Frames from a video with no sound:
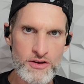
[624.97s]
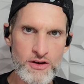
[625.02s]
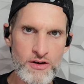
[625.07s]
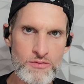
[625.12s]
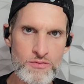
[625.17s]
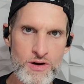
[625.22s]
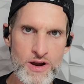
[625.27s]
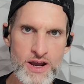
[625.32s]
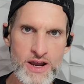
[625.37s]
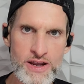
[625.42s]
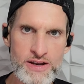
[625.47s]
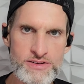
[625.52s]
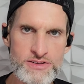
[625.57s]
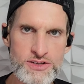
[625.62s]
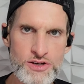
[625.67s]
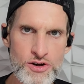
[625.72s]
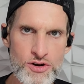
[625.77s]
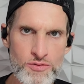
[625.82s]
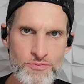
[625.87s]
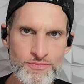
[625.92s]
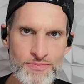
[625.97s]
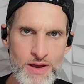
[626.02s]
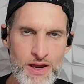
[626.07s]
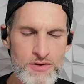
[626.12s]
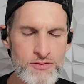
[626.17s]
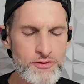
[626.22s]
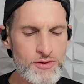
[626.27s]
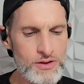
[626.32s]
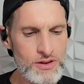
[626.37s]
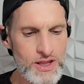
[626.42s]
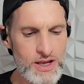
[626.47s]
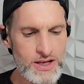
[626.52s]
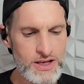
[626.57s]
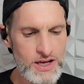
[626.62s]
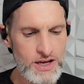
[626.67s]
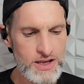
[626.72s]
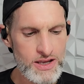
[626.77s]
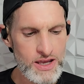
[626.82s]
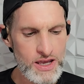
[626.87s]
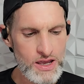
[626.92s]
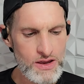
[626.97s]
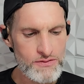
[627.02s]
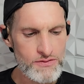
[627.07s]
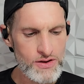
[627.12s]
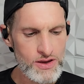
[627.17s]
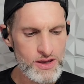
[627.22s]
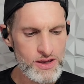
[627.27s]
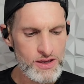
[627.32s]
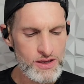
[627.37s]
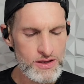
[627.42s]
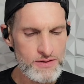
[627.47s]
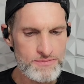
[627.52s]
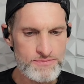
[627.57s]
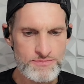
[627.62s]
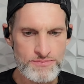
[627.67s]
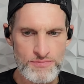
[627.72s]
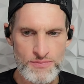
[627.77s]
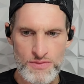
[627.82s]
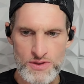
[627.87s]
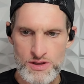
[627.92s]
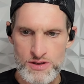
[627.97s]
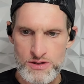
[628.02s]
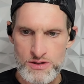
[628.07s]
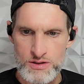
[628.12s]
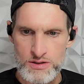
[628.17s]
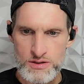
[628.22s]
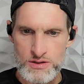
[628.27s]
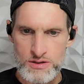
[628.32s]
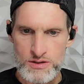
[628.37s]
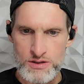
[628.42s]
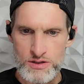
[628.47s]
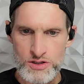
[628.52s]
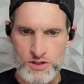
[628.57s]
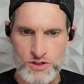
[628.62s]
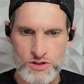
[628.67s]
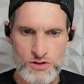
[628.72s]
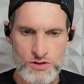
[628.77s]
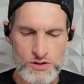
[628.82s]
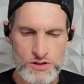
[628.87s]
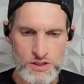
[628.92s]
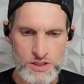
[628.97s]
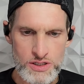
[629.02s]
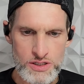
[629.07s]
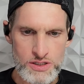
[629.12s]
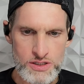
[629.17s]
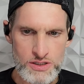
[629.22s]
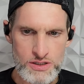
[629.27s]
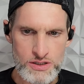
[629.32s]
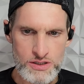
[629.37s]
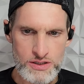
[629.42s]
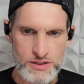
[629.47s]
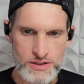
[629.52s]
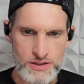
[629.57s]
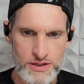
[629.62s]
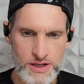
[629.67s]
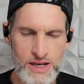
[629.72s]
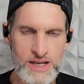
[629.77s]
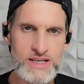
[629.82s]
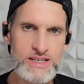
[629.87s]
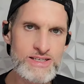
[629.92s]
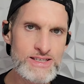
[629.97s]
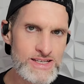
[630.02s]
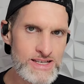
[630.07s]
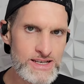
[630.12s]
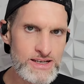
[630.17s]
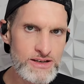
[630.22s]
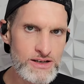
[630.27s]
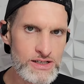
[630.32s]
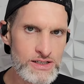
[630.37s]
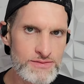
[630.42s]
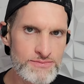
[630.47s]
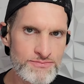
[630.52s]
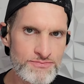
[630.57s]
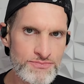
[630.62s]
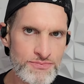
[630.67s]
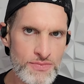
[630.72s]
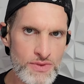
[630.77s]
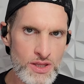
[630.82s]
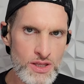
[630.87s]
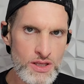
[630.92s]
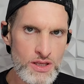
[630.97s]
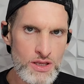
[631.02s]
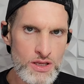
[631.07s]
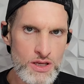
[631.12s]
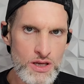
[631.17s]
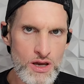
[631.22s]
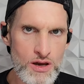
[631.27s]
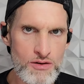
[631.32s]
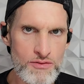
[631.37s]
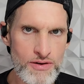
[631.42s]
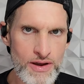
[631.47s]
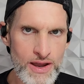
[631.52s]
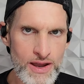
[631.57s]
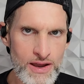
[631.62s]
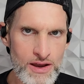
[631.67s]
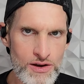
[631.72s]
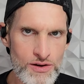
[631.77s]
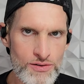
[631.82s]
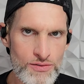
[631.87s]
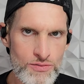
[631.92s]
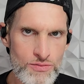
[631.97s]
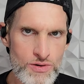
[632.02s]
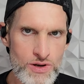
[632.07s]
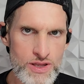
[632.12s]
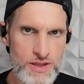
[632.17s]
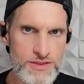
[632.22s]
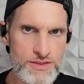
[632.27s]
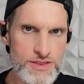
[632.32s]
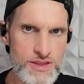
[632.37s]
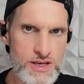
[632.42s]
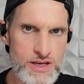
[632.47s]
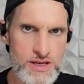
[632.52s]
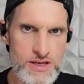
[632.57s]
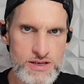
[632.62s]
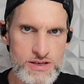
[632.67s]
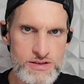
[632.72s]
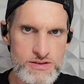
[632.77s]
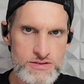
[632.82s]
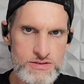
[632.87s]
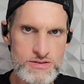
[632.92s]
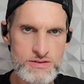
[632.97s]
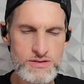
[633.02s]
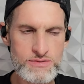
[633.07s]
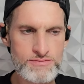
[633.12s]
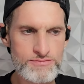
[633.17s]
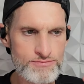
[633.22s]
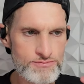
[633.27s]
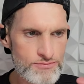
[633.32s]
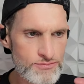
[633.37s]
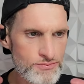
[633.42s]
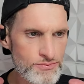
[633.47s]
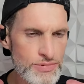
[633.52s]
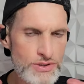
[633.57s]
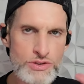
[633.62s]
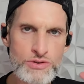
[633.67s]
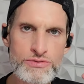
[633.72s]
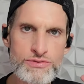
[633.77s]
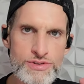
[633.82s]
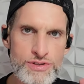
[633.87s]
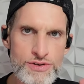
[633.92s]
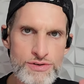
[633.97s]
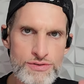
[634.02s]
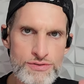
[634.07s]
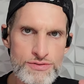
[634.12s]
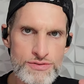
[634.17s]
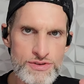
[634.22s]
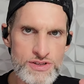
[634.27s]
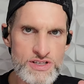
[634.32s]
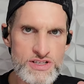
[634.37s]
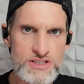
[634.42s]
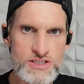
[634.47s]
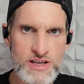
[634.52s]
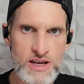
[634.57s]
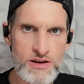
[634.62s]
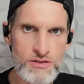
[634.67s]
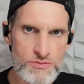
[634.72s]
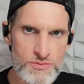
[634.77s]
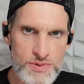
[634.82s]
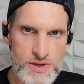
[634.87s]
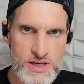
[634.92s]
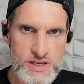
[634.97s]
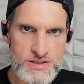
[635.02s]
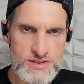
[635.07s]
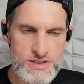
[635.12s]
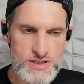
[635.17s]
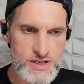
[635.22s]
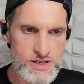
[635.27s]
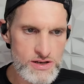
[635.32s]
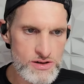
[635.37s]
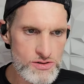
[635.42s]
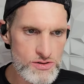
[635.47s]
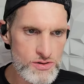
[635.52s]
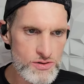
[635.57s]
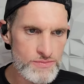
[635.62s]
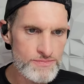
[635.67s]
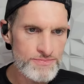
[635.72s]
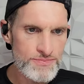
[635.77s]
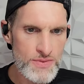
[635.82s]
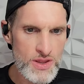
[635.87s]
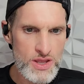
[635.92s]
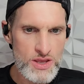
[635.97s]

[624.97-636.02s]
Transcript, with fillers: All right, so I feel like I have a good idea of how these Bluetooth, these Sound ear